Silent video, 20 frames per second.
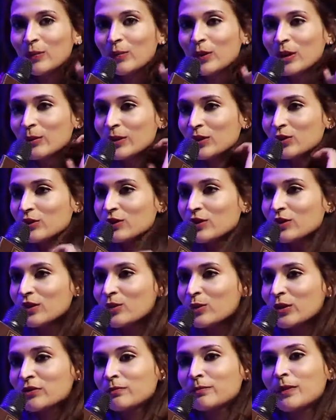we were children,
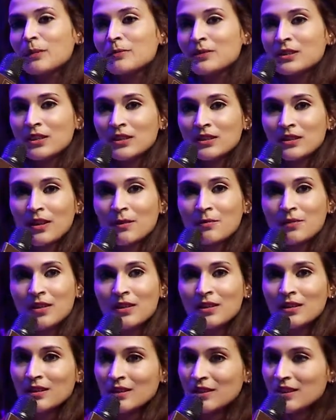if mom says
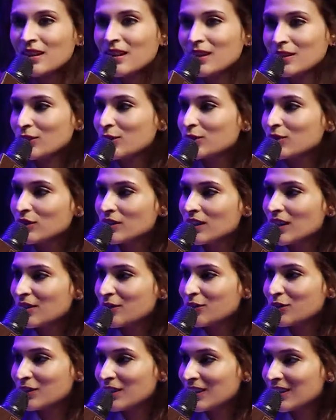something, then yeah, you just have
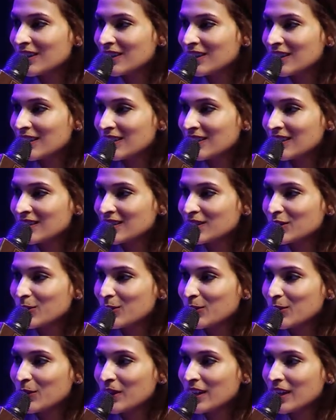to take it, and there's
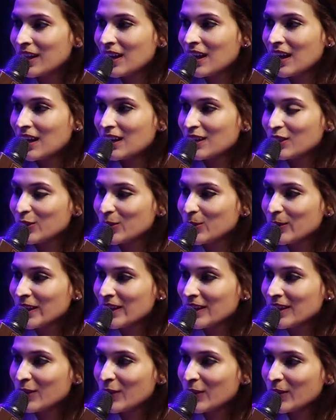no
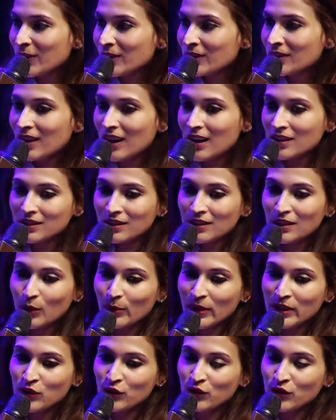arguing or asking
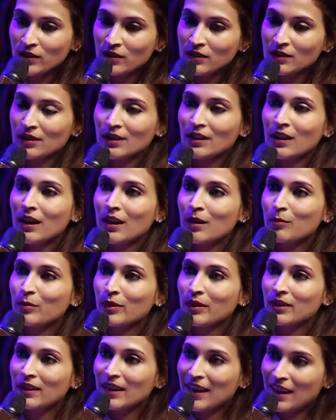questions.
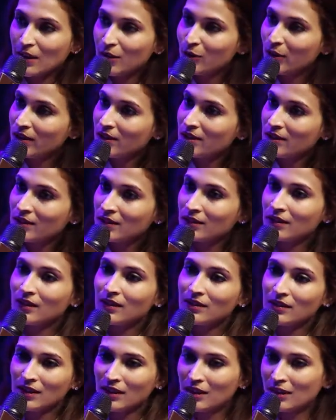But now it's,
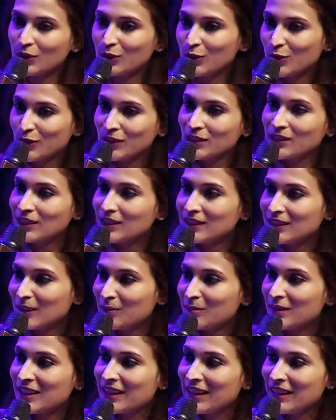see, the Google says
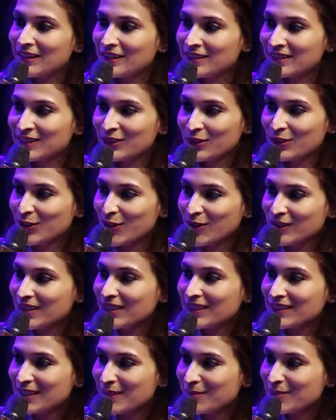something else, so you're
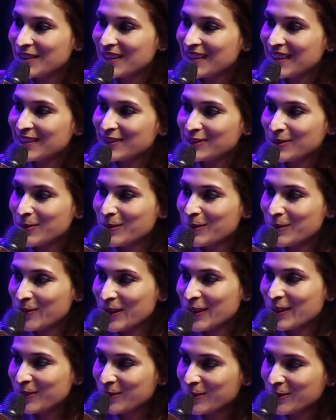saying something else, so what do
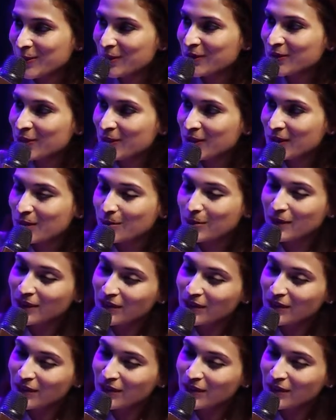I do? So it's a big